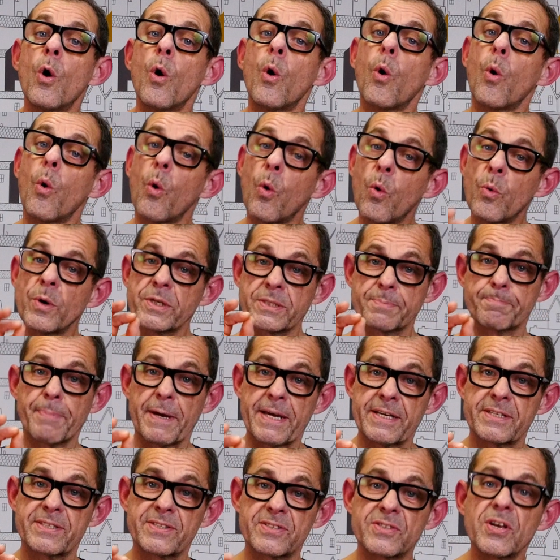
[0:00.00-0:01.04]
Always
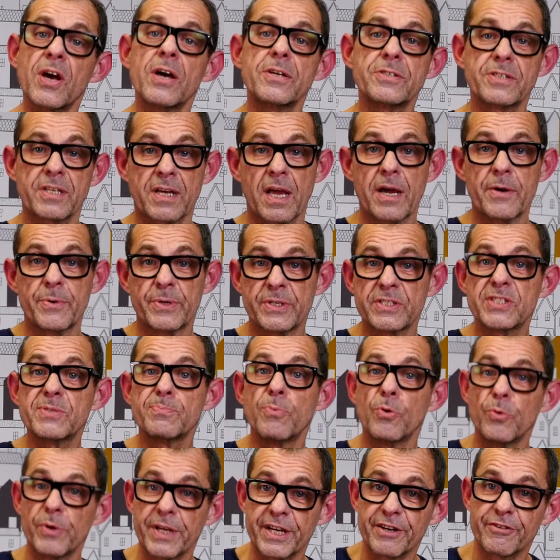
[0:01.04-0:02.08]
best to go in
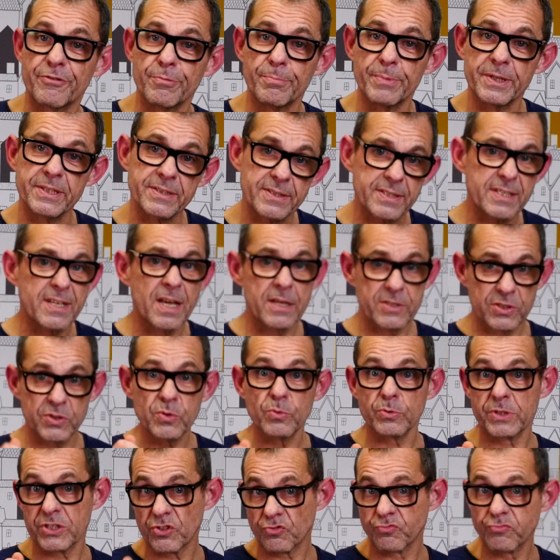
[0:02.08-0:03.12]
small increments.
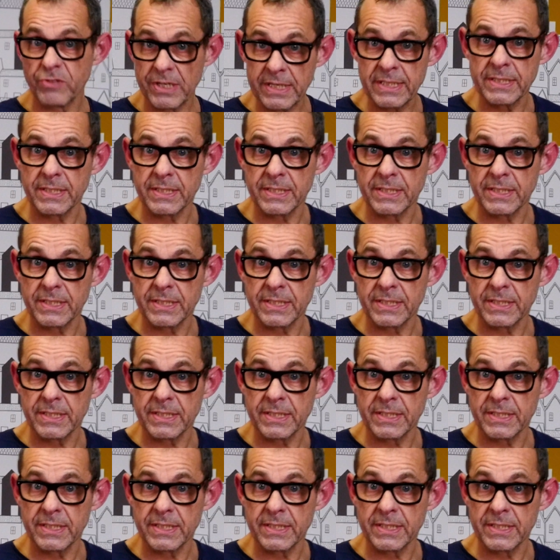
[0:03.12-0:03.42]
Salt is really